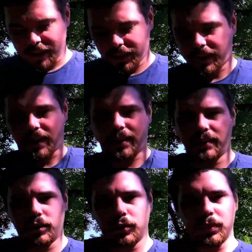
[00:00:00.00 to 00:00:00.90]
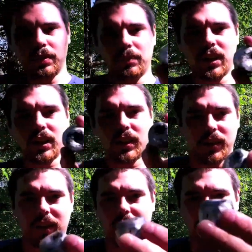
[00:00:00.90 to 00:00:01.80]
Okay, aluminum ingot
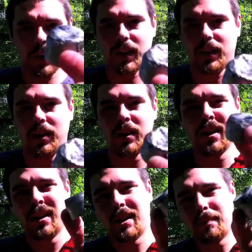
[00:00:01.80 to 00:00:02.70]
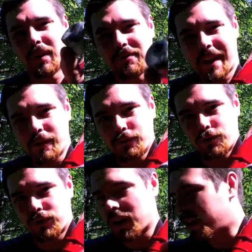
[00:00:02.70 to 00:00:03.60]
that I made in my foundry.